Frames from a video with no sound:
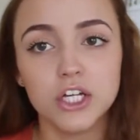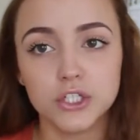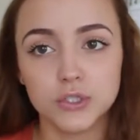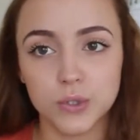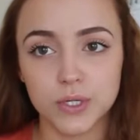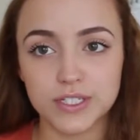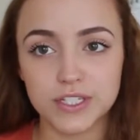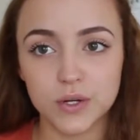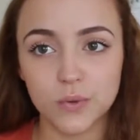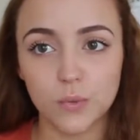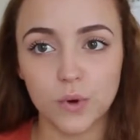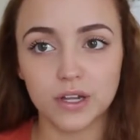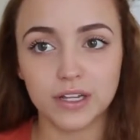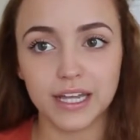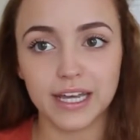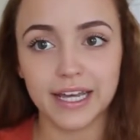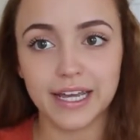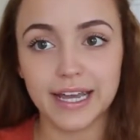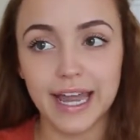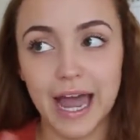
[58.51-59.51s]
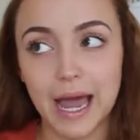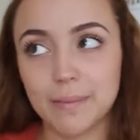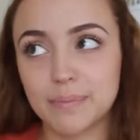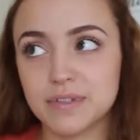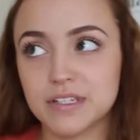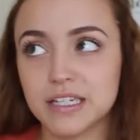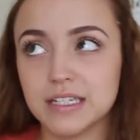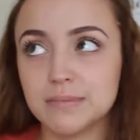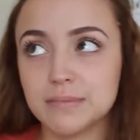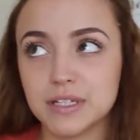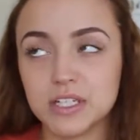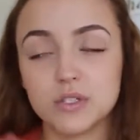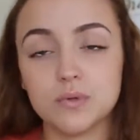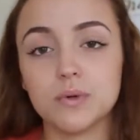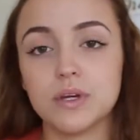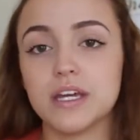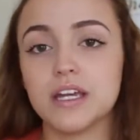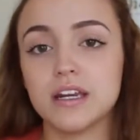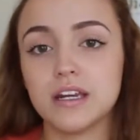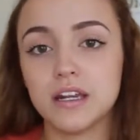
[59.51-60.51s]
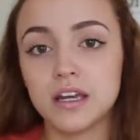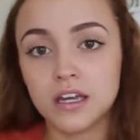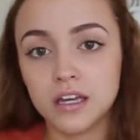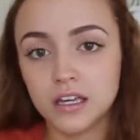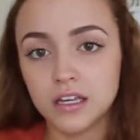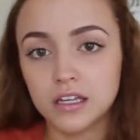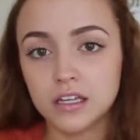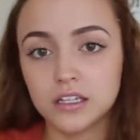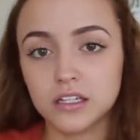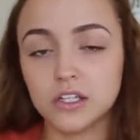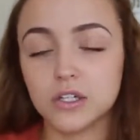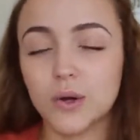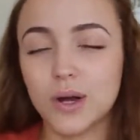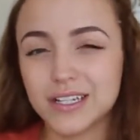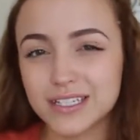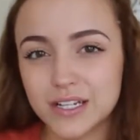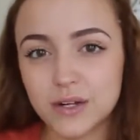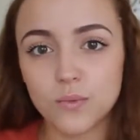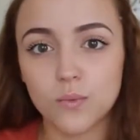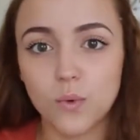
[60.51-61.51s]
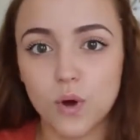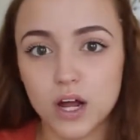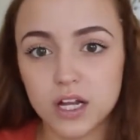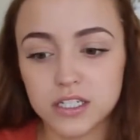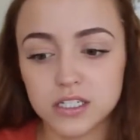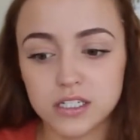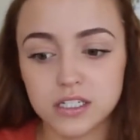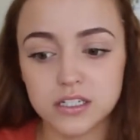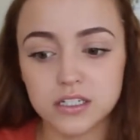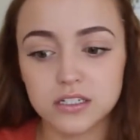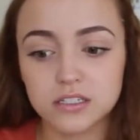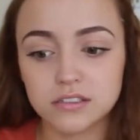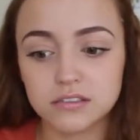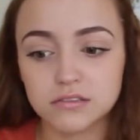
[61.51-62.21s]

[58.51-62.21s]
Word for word: So I didn't want like gaps in between. You know, I didn't want